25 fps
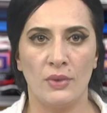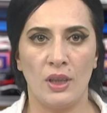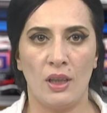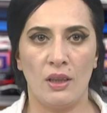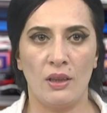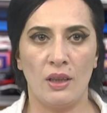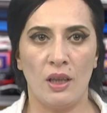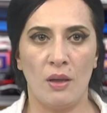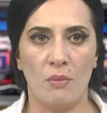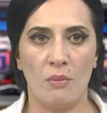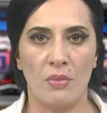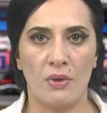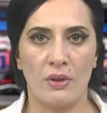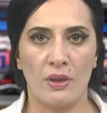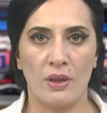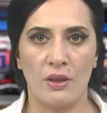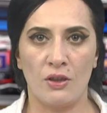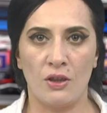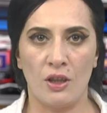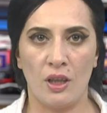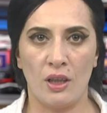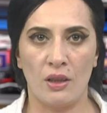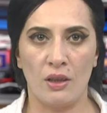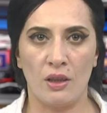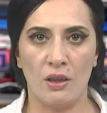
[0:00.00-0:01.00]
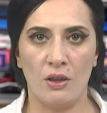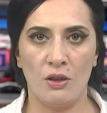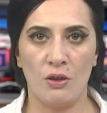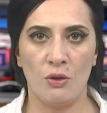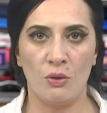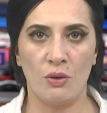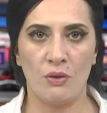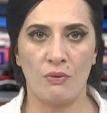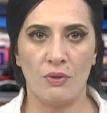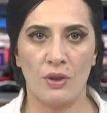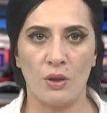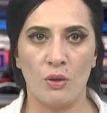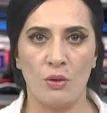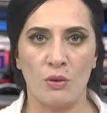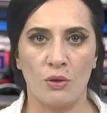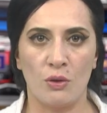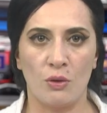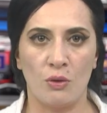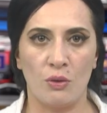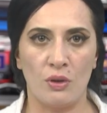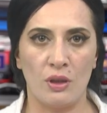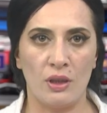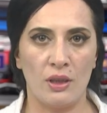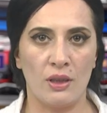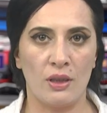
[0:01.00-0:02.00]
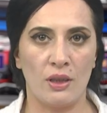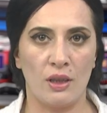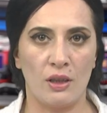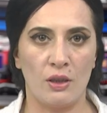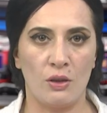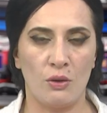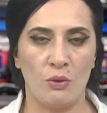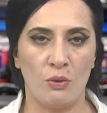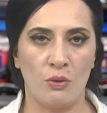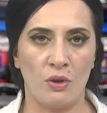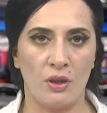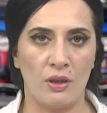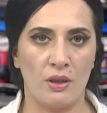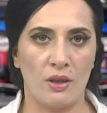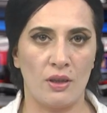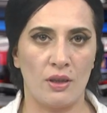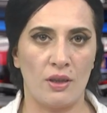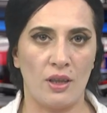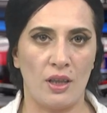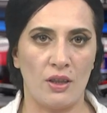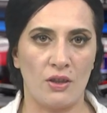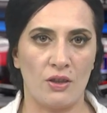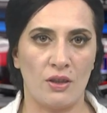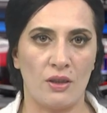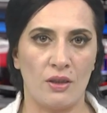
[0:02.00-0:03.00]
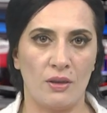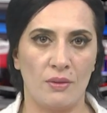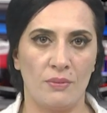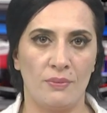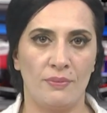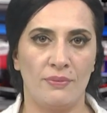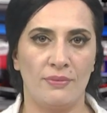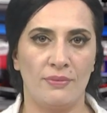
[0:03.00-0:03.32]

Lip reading: A number of agenda issues were also discussed during the session.